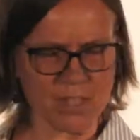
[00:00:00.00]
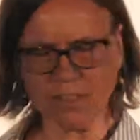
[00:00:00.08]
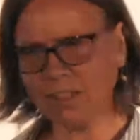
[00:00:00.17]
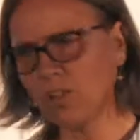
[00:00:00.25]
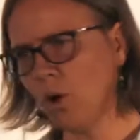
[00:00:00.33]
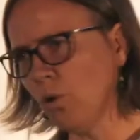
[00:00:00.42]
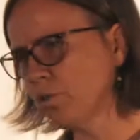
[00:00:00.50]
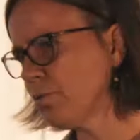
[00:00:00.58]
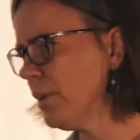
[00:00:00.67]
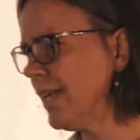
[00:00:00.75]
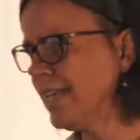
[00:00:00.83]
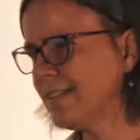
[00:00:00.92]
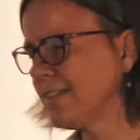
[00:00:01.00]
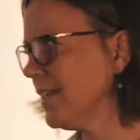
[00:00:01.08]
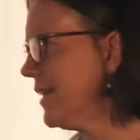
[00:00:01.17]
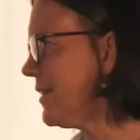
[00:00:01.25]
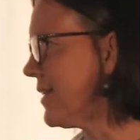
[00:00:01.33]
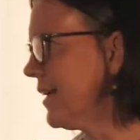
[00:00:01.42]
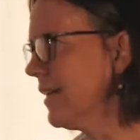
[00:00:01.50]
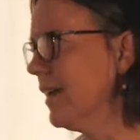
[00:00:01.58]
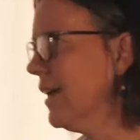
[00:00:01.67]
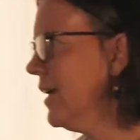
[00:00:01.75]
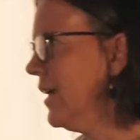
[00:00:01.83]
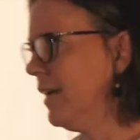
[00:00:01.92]
The goat will eat it, and
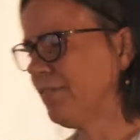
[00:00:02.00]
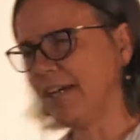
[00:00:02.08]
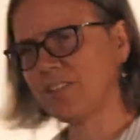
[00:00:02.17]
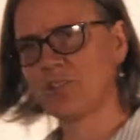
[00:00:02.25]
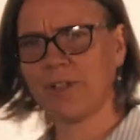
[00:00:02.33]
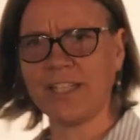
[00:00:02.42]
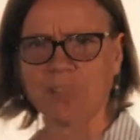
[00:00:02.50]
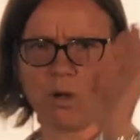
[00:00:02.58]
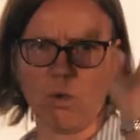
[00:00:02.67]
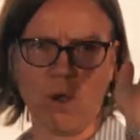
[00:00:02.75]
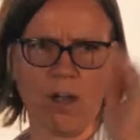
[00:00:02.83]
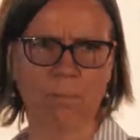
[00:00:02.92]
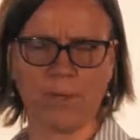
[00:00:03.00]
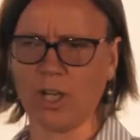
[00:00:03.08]
if that tree grow up,